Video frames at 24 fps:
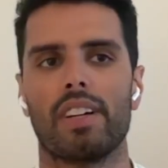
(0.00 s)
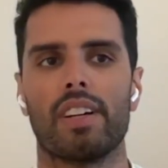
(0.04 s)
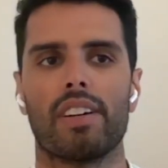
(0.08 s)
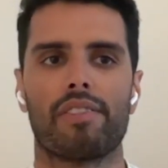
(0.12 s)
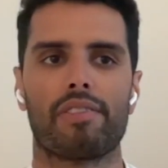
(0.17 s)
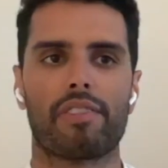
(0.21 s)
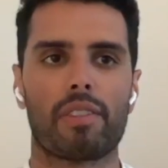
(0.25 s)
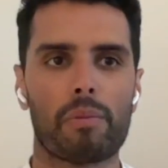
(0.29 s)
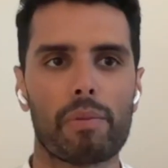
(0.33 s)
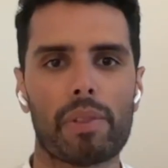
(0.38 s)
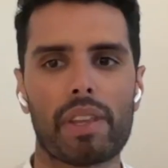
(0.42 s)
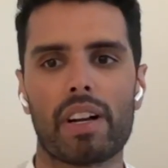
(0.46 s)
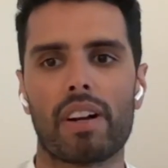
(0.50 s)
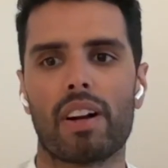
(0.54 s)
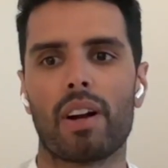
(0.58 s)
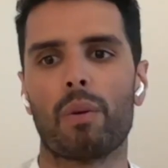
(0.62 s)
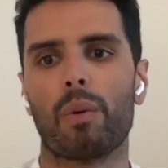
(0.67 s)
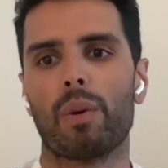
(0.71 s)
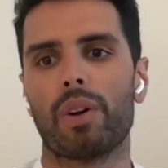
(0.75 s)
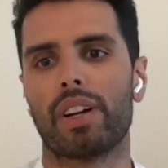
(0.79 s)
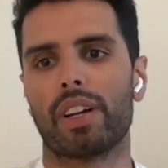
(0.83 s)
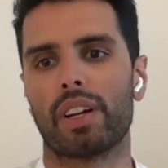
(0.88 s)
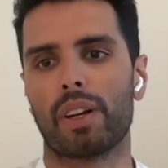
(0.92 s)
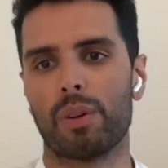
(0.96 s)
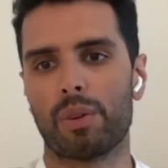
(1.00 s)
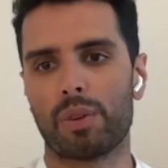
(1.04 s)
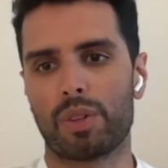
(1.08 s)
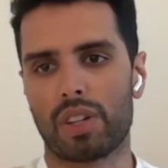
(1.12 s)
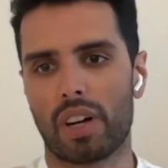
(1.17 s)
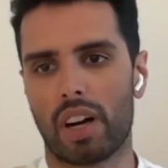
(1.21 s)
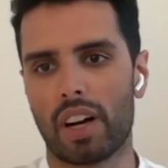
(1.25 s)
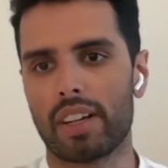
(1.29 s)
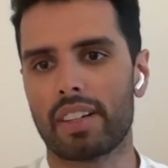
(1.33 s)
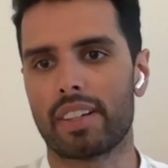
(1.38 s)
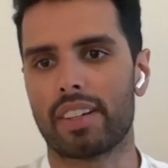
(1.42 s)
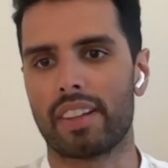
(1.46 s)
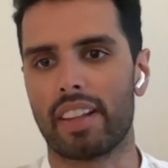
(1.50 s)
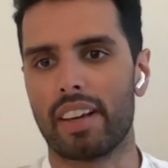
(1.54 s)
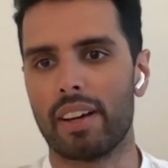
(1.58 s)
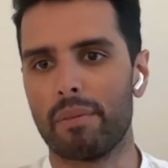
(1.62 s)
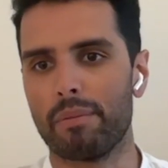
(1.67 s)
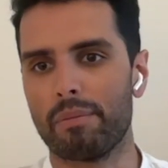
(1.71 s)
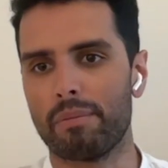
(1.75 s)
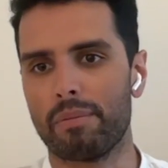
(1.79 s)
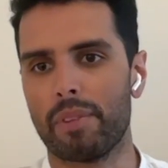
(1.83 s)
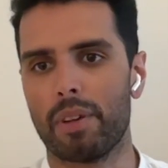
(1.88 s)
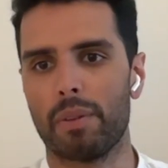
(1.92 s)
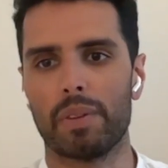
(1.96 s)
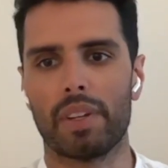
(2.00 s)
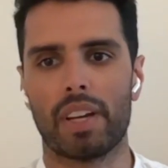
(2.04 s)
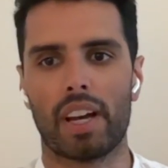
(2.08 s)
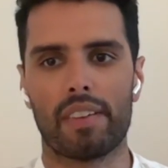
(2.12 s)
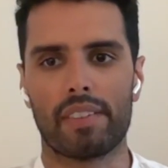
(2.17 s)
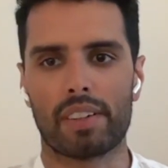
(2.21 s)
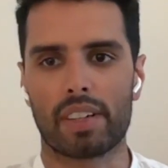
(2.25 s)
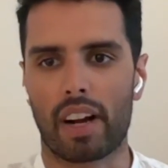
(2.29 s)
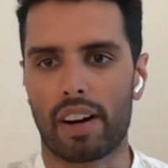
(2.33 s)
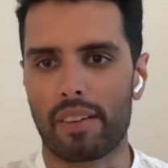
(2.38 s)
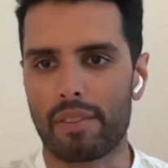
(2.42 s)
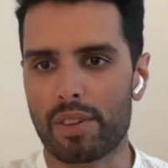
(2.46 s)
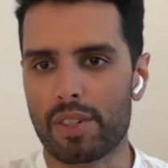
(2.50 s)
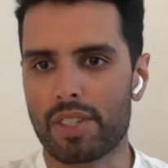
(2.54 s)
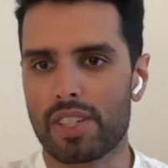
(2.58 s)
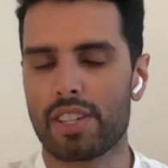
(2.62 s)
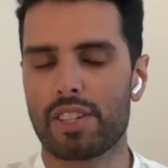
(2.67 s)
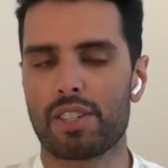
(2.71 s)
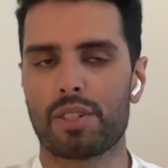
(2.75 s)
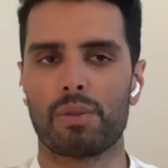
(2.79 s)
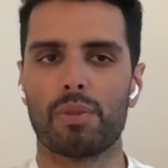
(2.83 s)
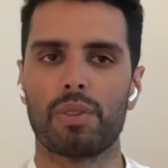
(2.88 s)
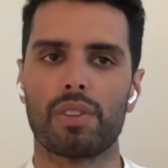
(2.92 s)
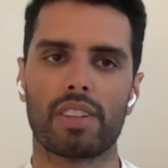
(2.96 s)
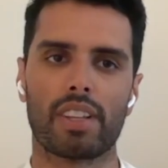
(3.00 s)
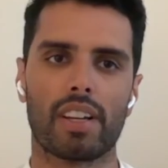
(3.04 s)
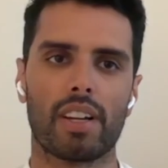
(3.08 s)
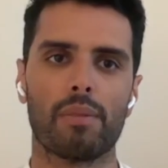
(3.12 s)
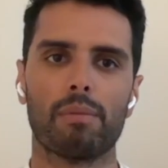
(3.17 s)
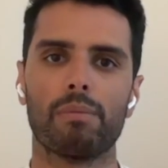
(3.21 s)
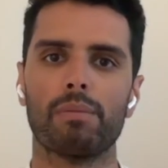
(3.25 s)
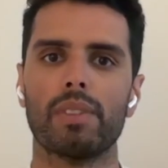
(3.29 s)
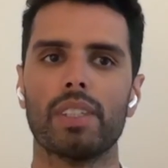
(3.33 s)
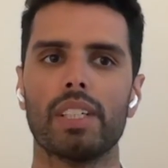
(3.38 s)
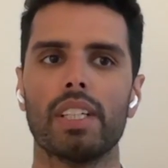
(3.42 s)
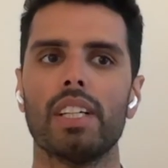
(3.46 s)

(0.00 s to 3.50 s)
From there, I want to go talk to them, maybe have a conversation with them.